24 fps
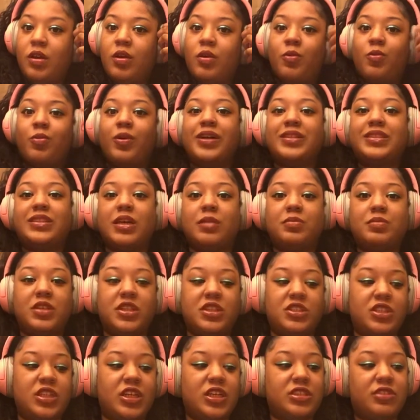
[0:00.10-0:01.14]
What's up,
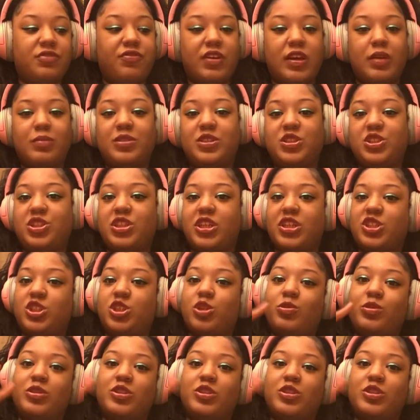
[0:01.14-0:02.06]
T G S fam? It's the J Show